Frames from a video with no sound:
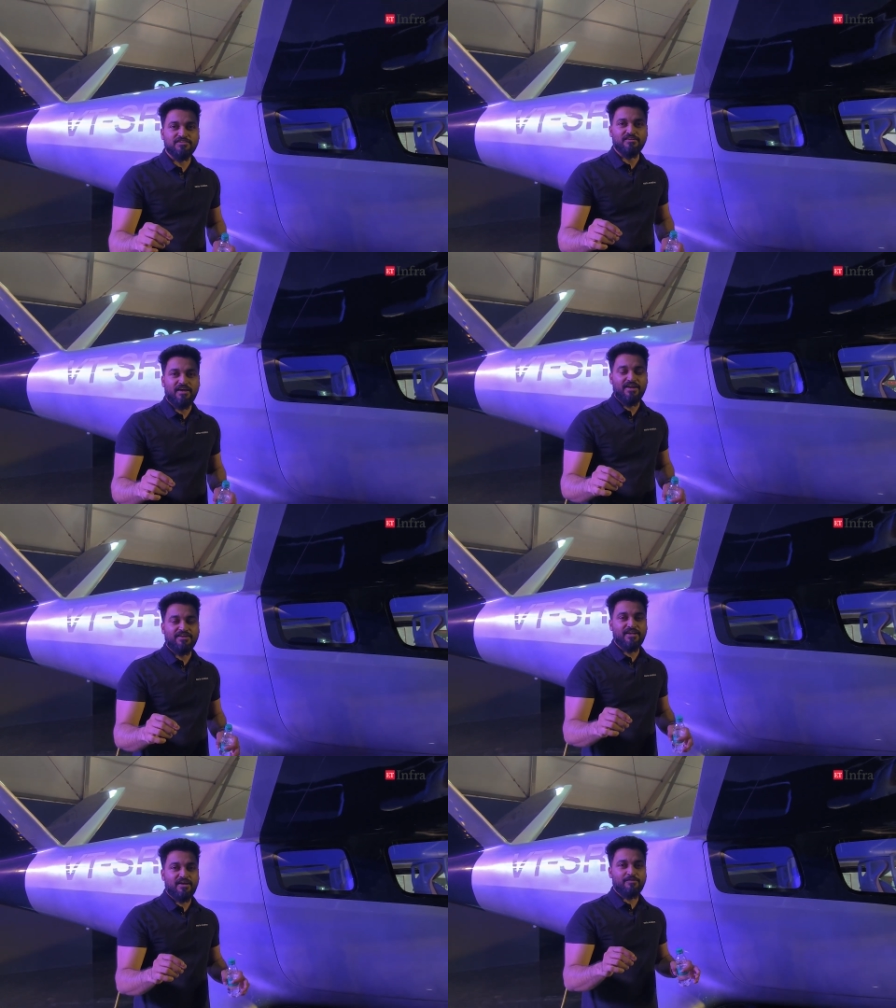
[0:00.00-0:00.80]
the
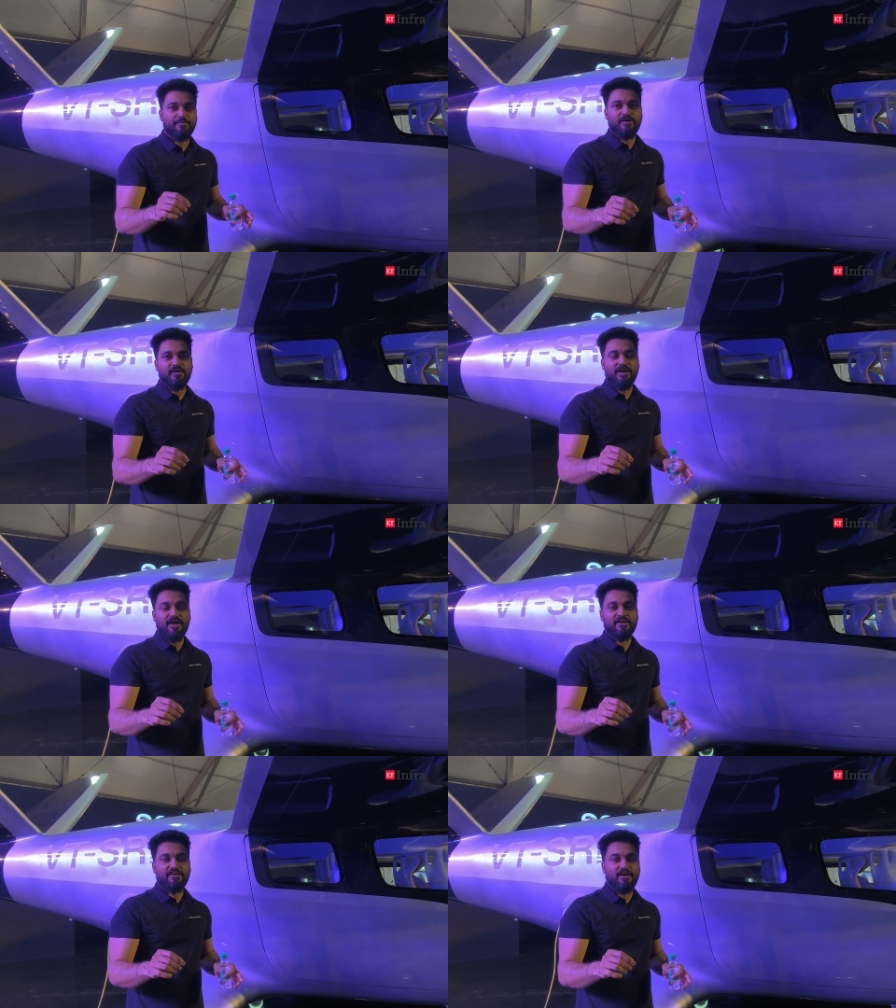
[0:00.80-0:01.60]
entire
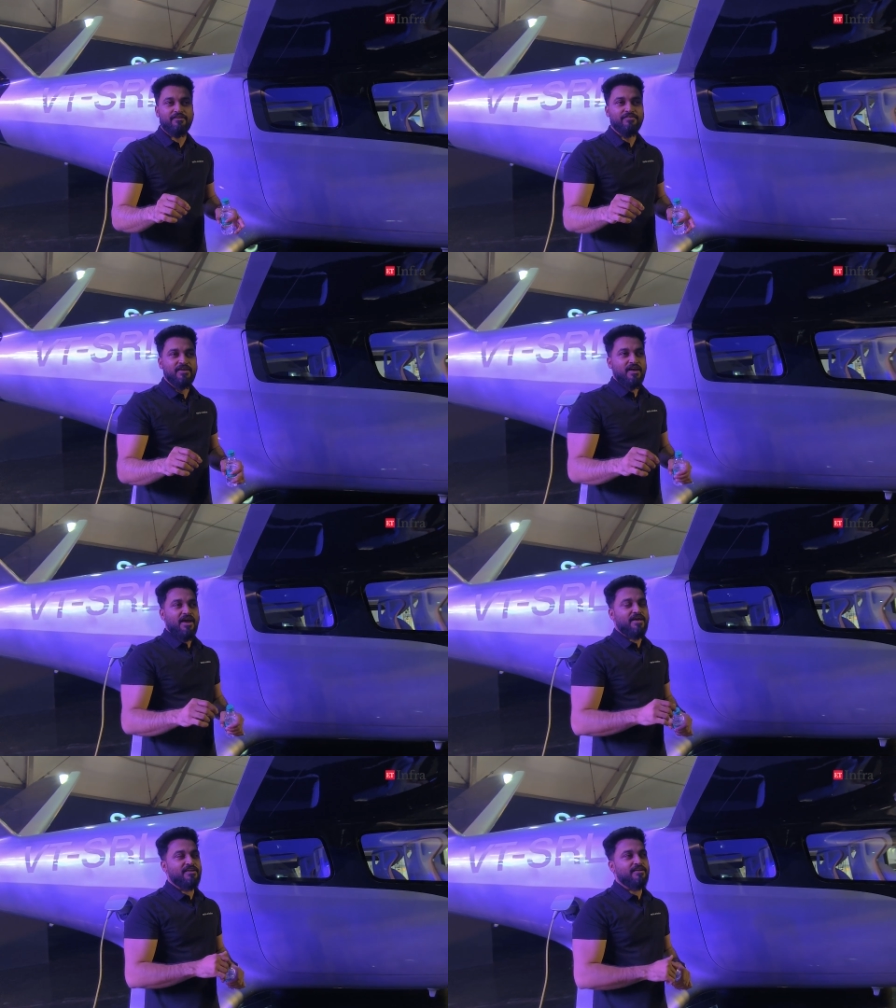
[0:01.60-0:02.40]
aircraft
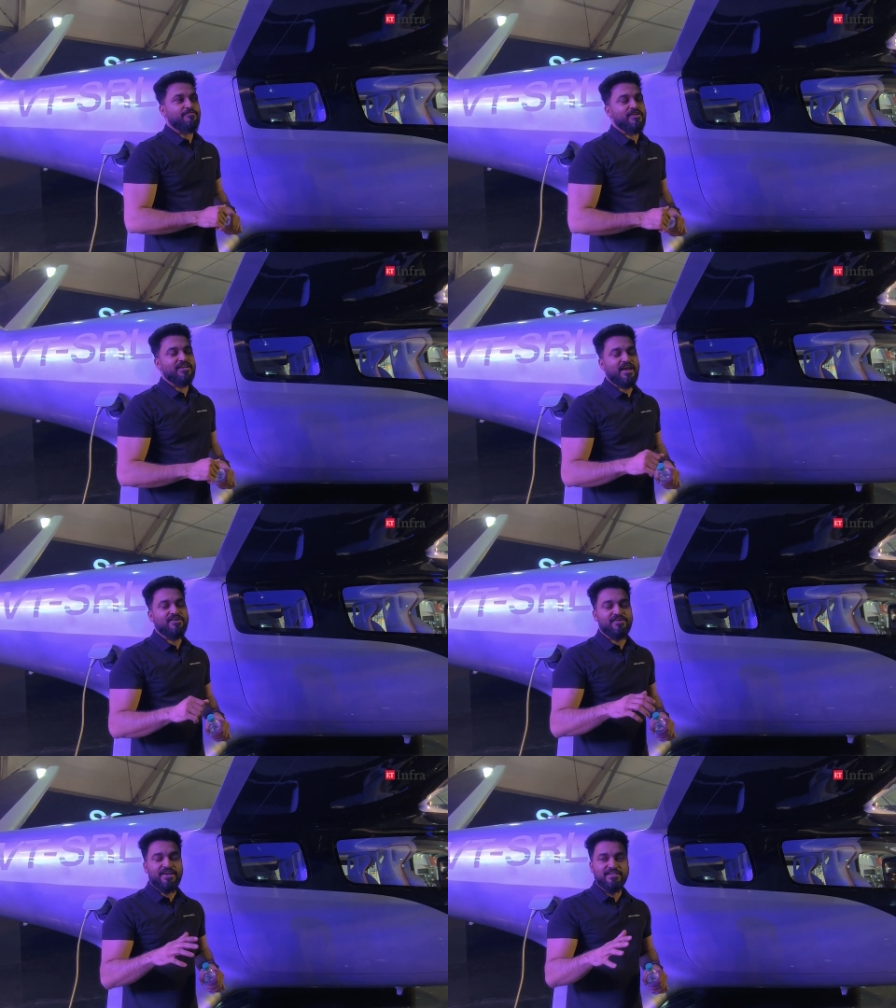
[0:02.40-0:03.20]
and we'll
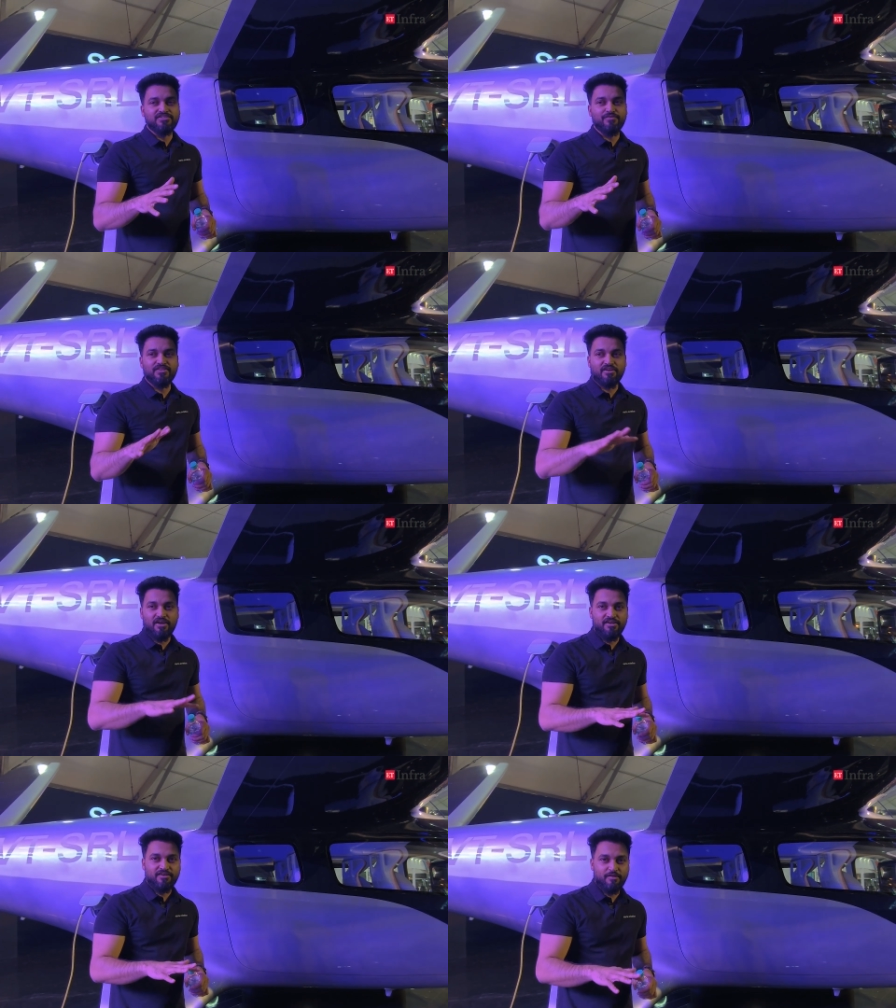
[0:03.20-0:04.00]
get a range with the
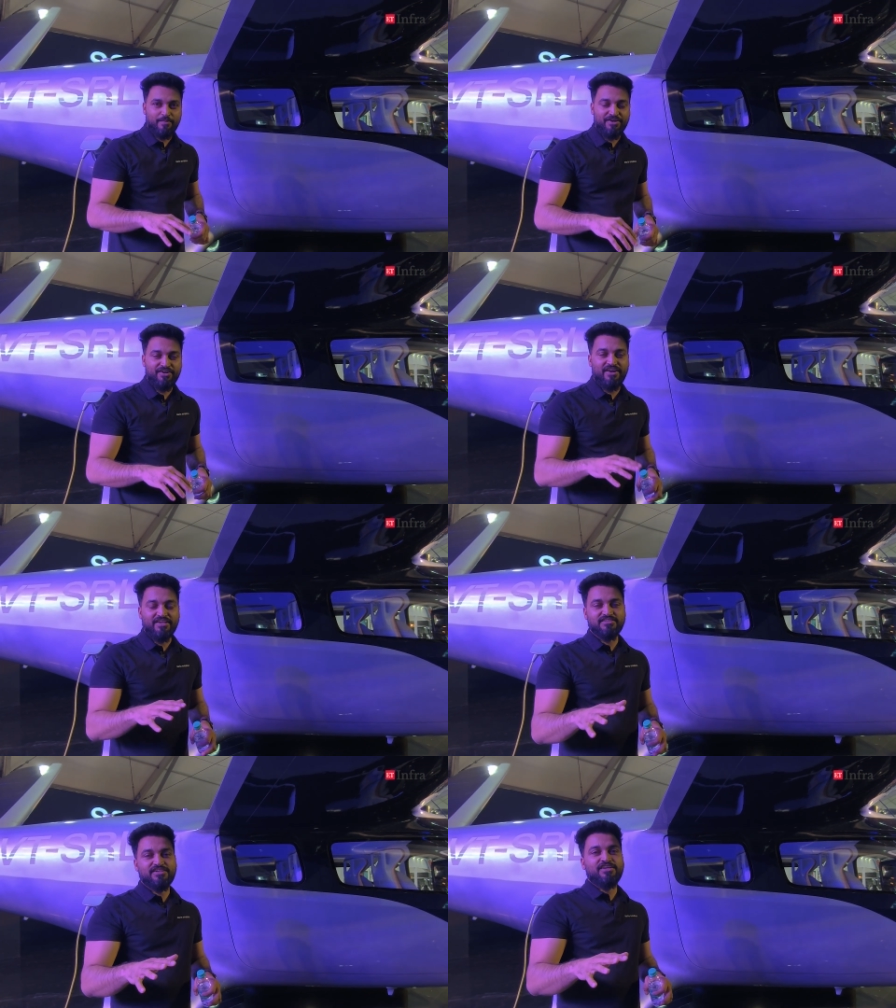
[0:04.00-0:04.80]
current battery
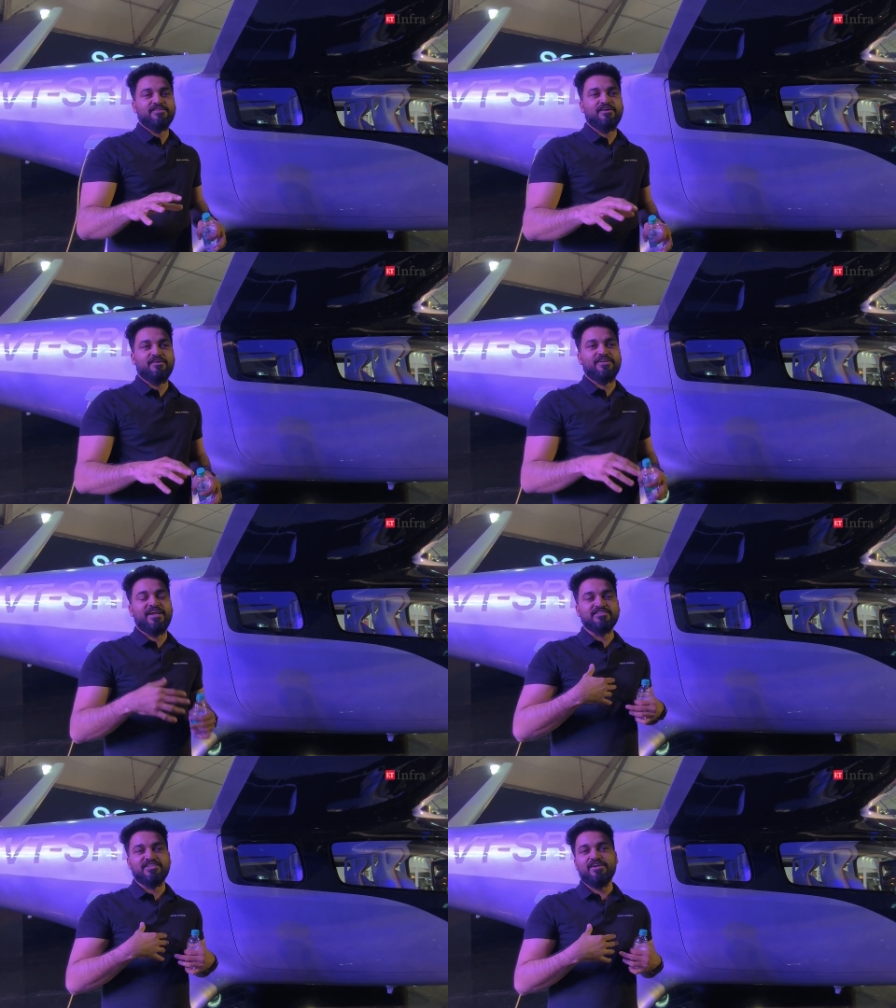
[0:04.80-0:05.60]
density. The
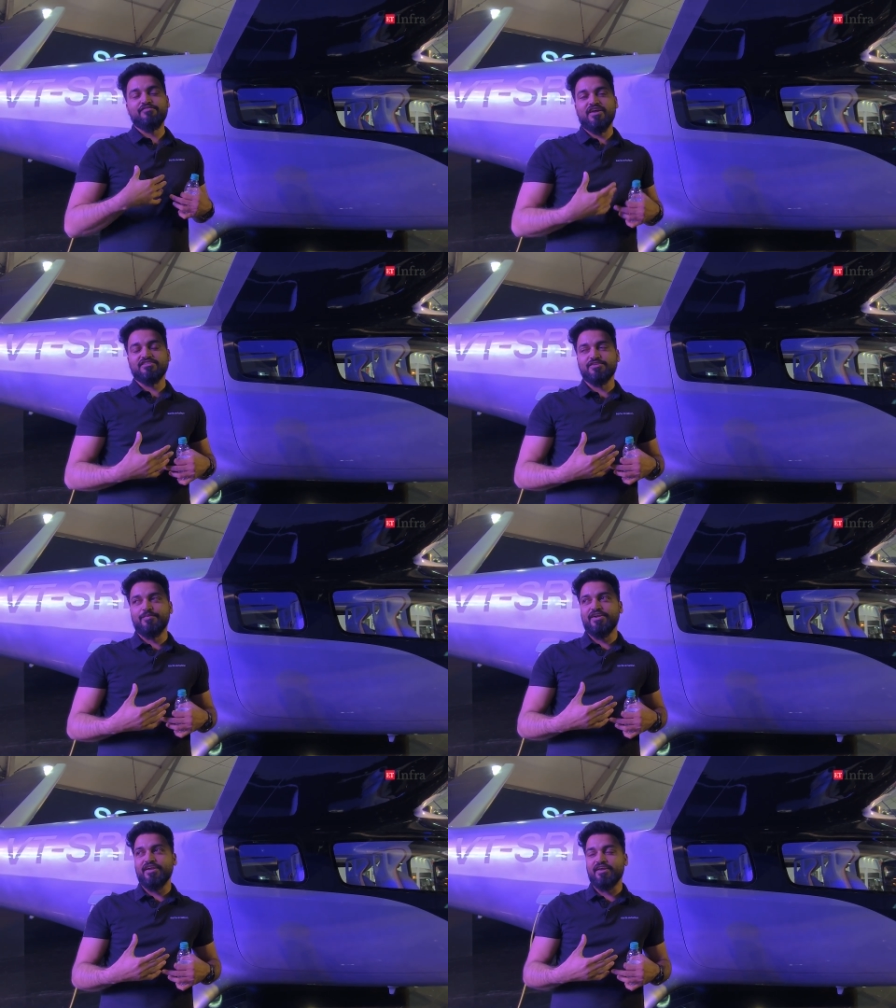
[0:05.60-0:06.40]
range that we're
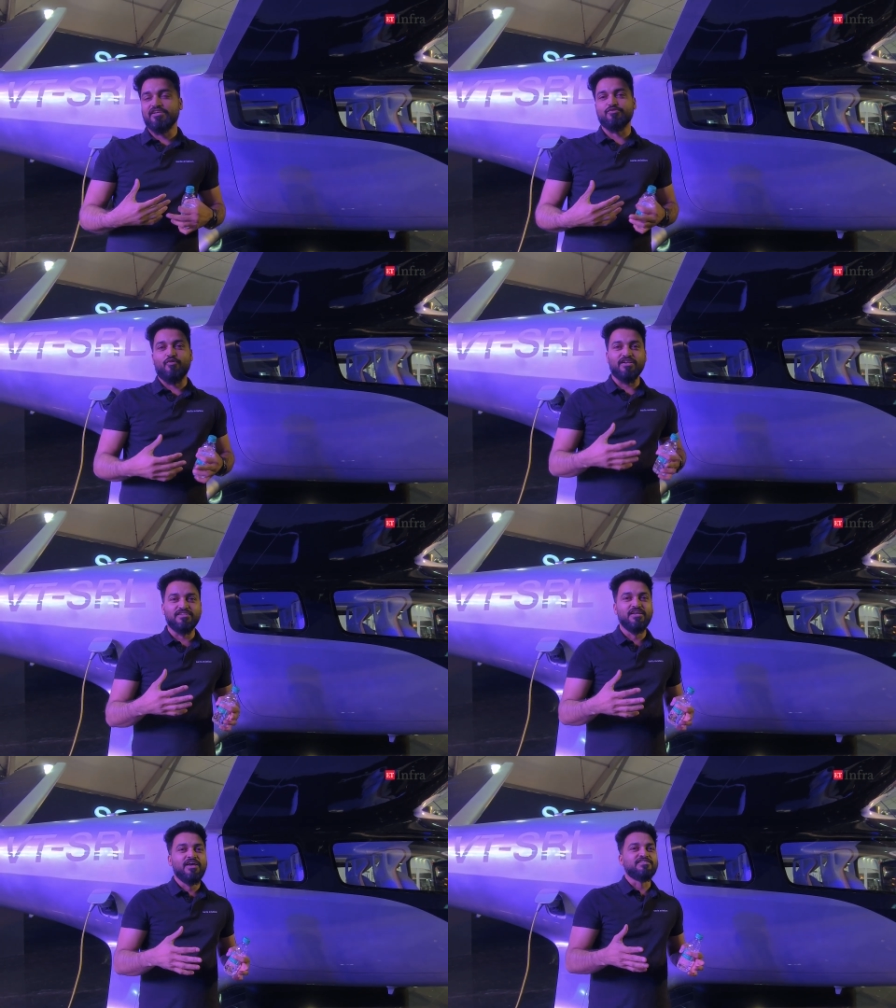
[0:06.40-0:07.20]
estimating is
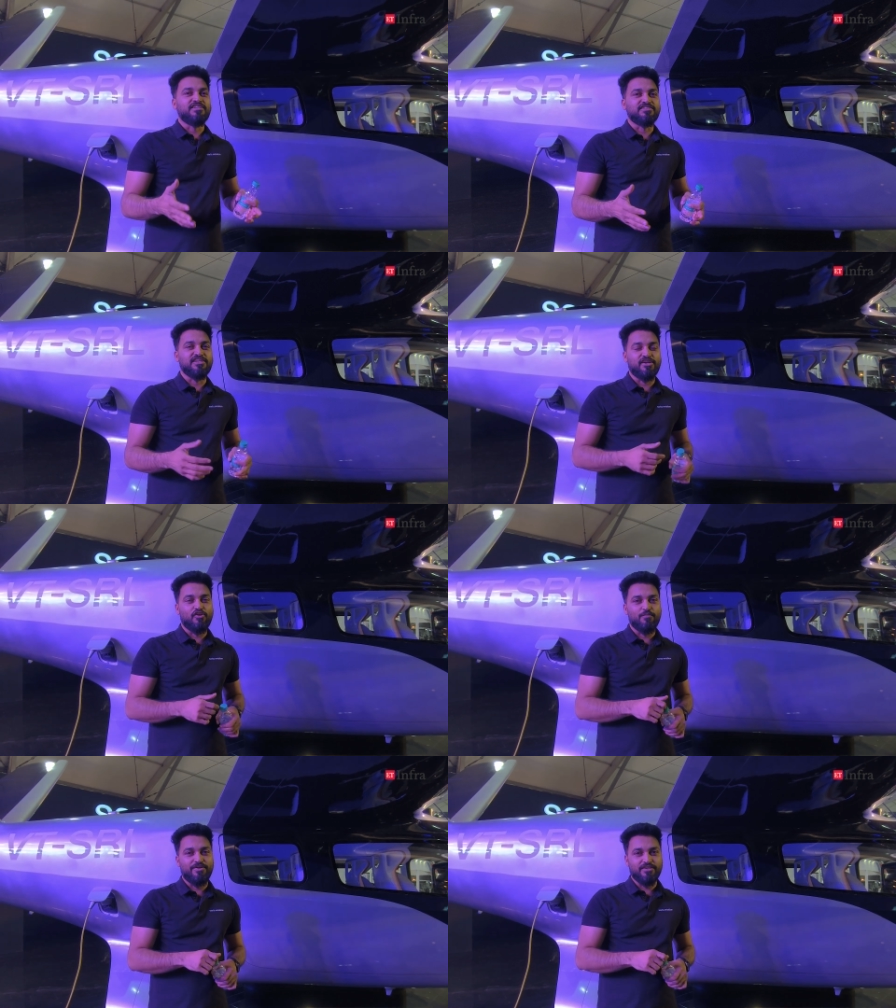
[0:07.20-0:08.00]
160
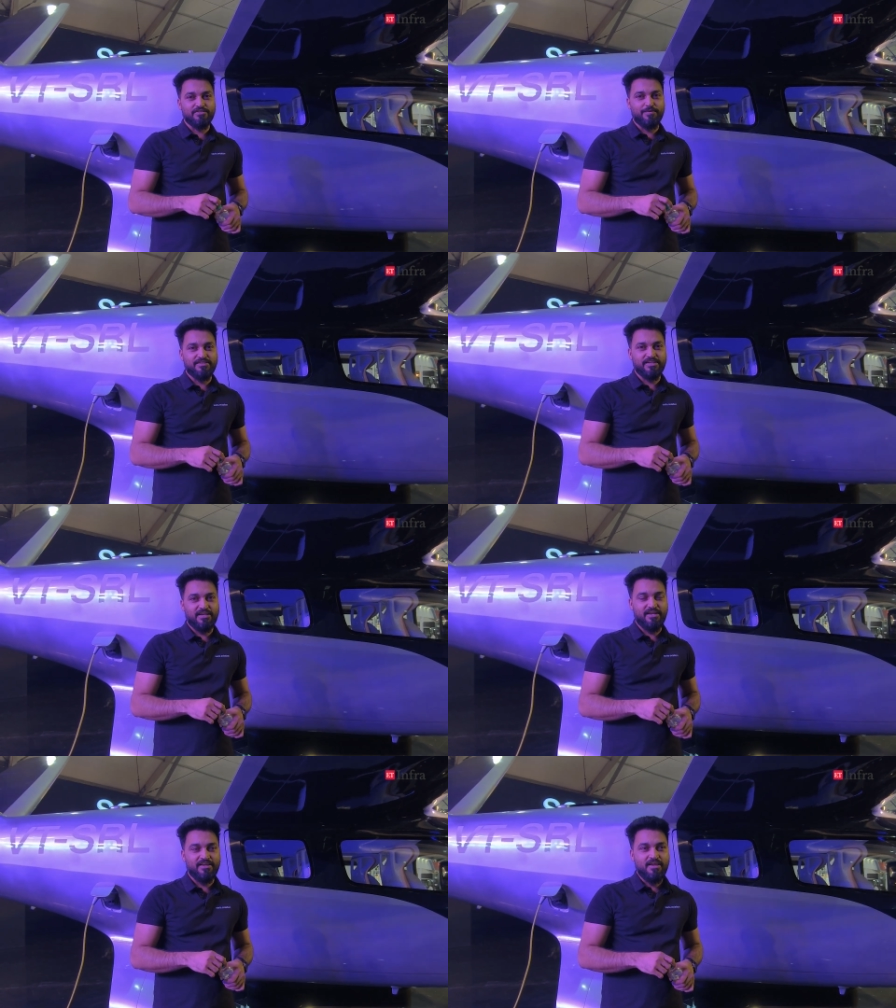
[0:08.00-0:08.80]
kilometers
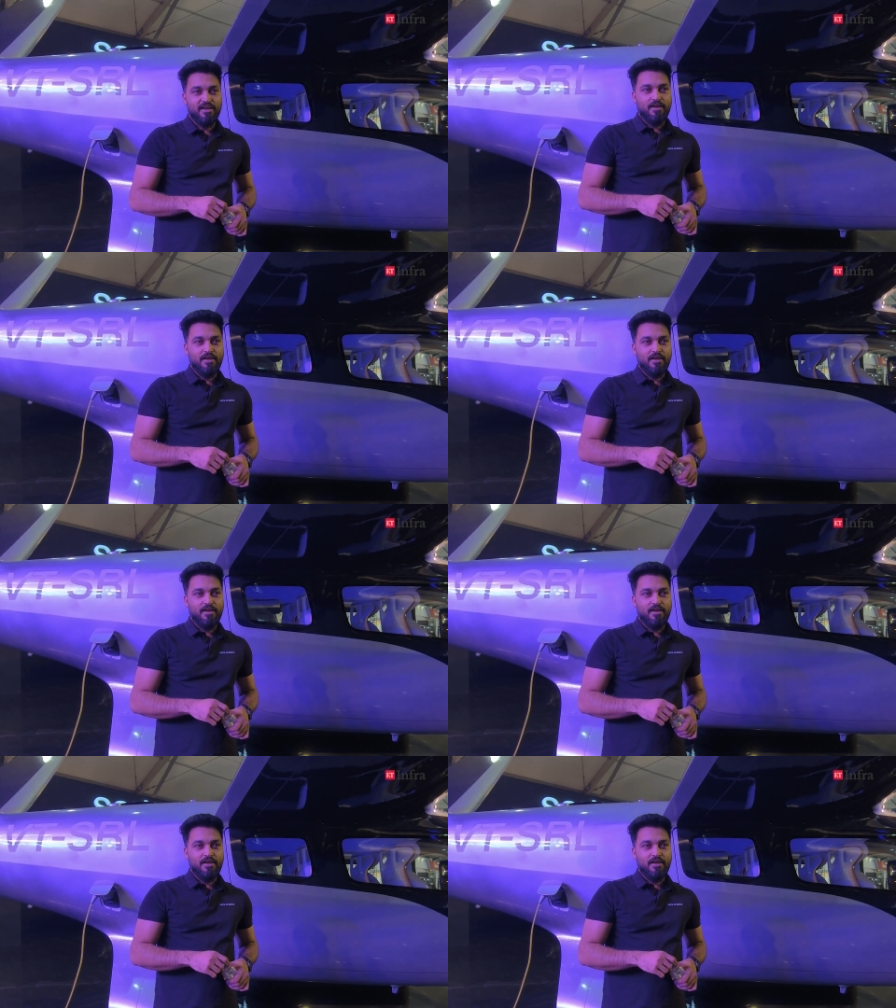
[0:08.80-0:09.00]
basically.